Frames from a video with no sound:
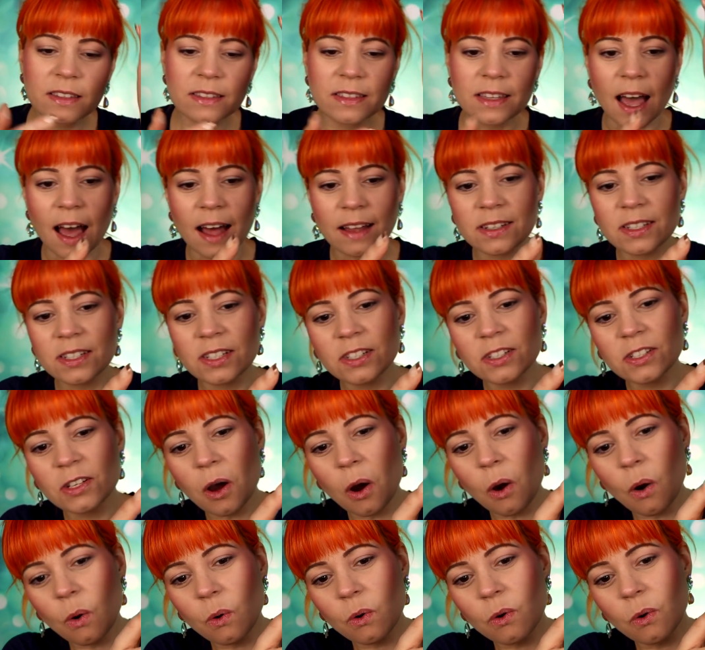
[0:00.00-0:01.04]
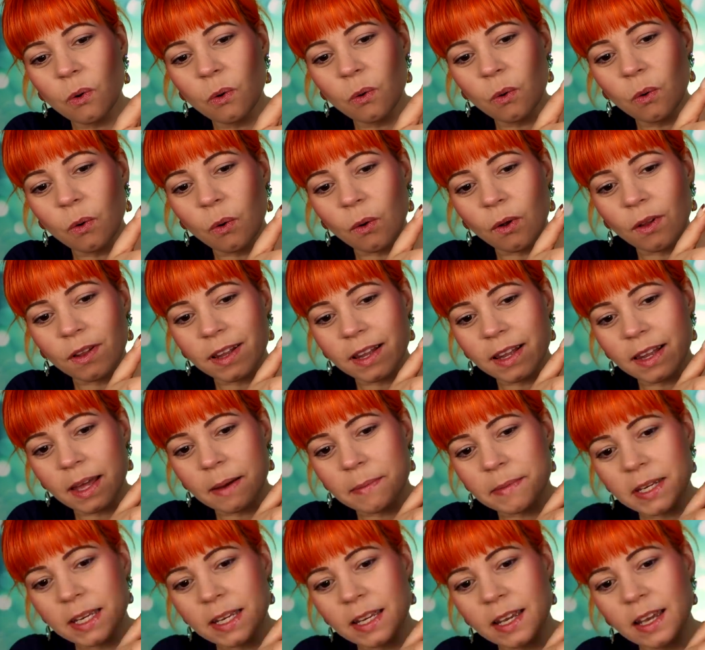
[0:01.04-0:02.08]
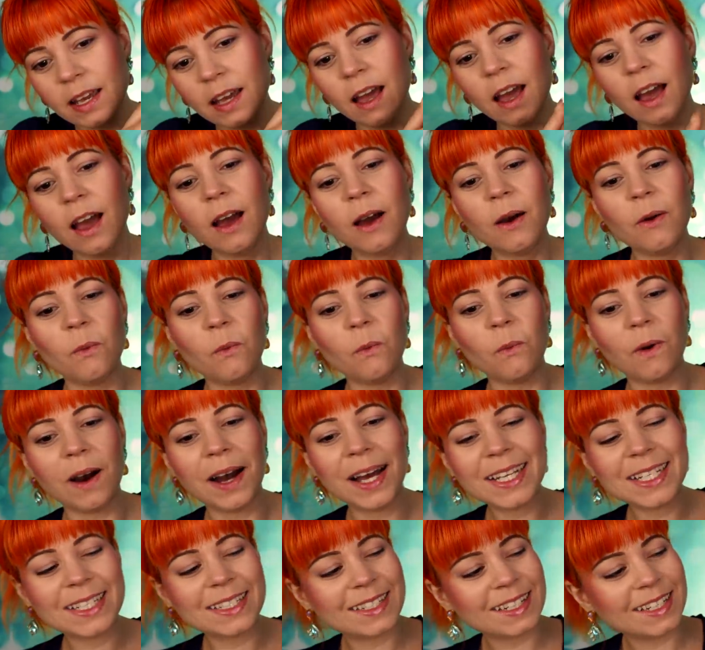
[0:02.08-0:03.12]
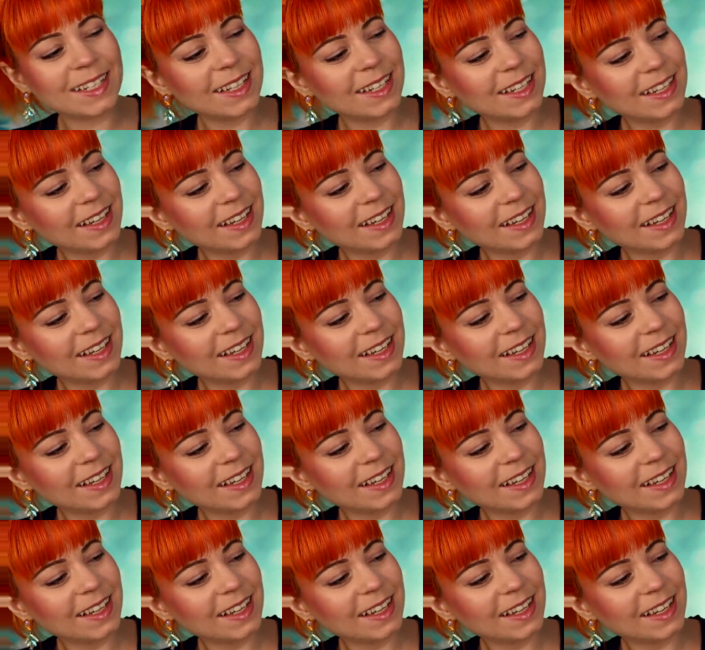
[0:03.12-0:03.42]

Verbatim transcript: That's so cool. Let me... What?